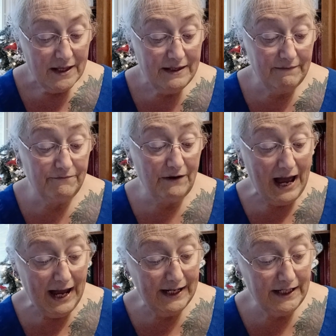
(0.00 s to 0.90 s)
Then
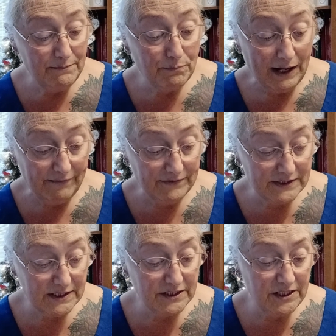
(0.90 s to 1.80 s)
Friday,
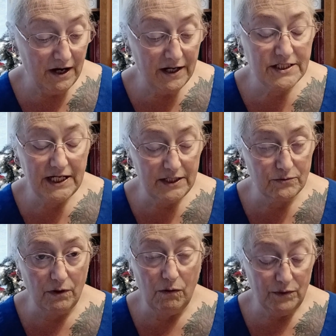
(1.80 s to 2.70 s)
breakfast, a cherry cheese
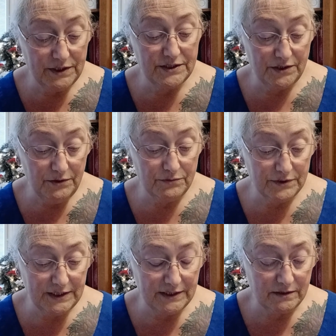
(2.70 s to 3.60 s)
roll, which is the
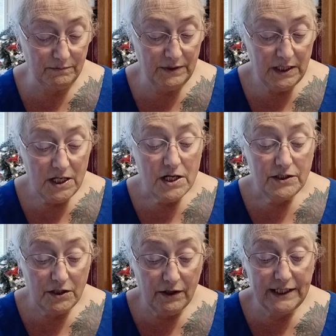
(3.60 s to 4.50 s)
Nutrisystem,
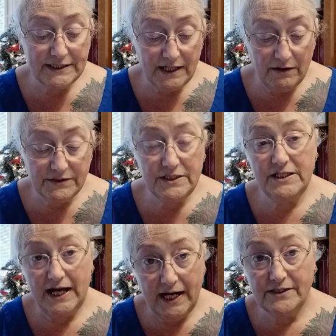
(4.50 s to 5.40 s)
turkey sausage,
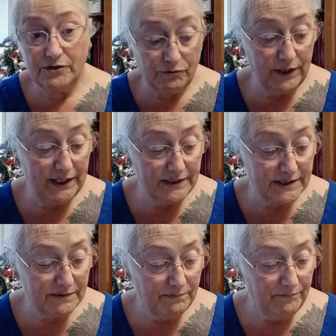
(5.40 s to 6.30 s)
eggs, and
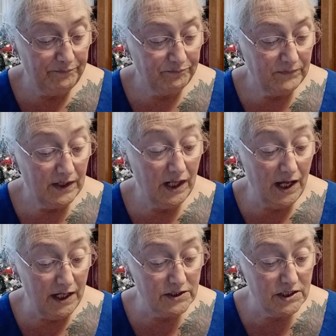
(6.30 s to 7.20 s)
grits.
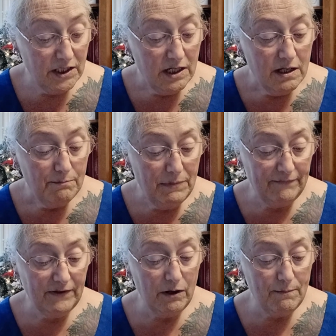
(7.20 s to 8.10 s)
Lunch,
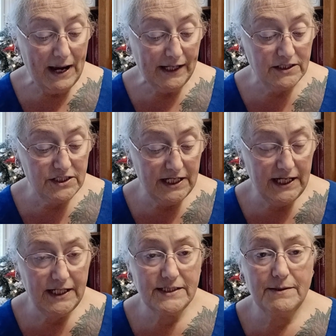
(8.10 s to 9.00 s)
buffalo mac and
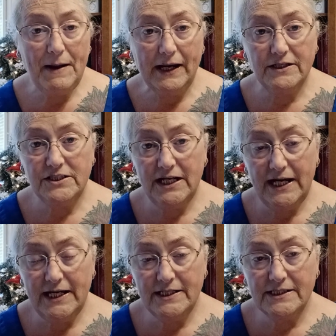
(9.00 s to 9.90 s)
cheese. The mac and
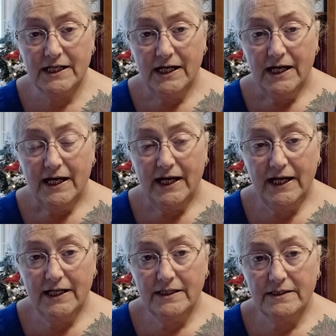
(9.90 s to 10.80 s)
cheese
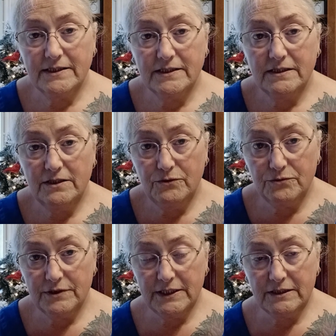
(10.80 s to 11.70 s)
is the
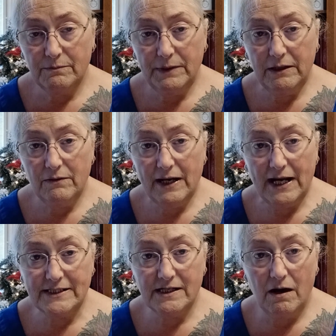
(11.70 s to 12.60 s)
Nutrisystem meal, and
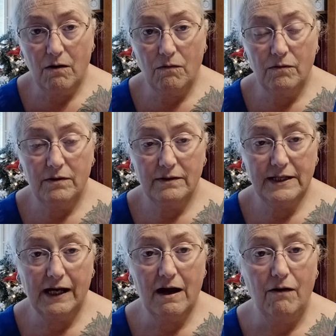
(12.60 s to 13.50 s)
I saw
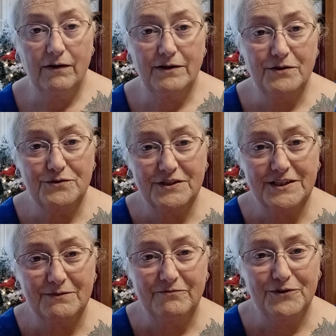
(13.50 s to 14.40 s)
they call it
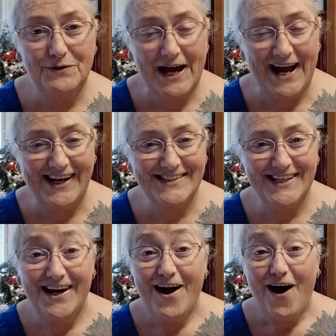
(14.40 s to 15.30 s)
Nutrisystem Food Hacks
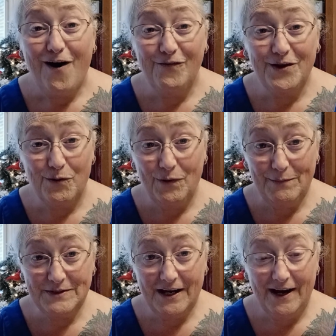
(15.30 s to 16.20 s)
on their
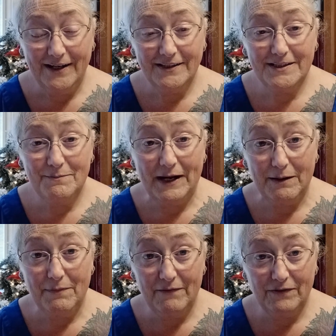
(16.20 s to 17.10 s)
website to make
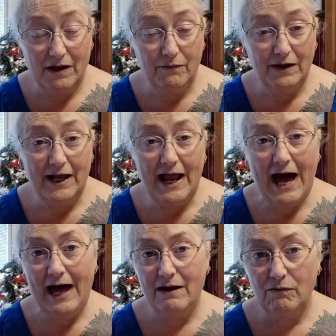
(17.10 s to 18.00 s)
it buffalo. And
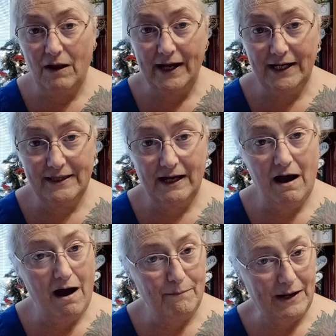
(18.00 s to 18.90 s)
I don't like anything
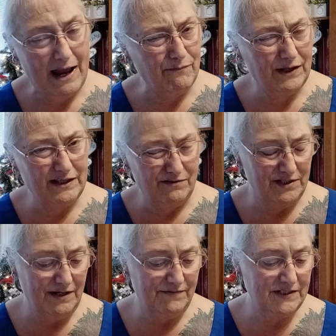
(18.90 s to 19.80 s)
hot, but I don't think there's
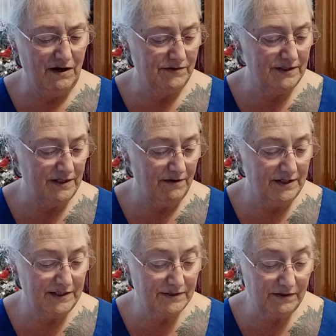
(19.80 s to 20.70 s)
enough sauce in there
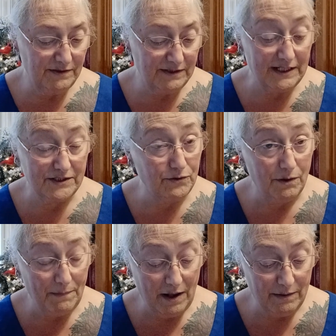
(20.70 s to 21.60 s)
that's going
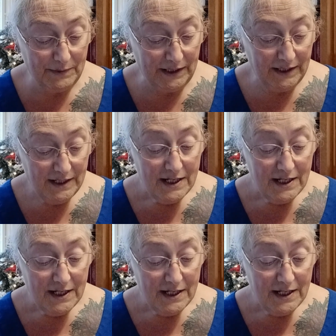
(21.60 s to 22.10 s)
to bother me.